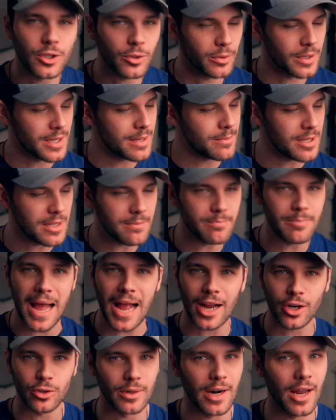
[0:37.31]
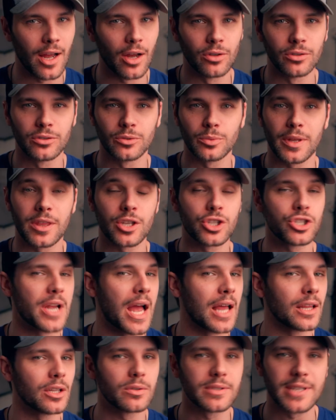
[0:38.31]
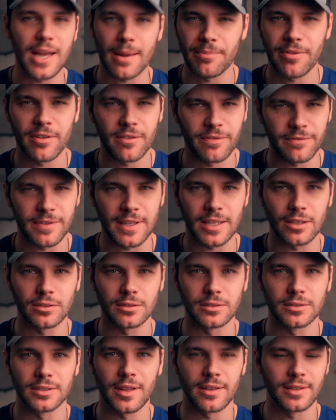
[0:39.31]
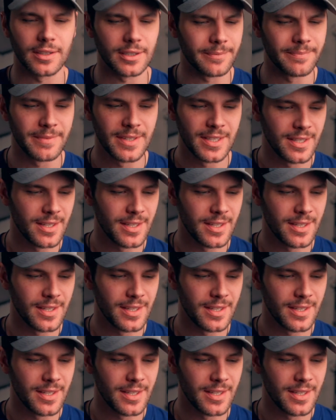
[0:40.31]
creamy background with shallow depth of field, the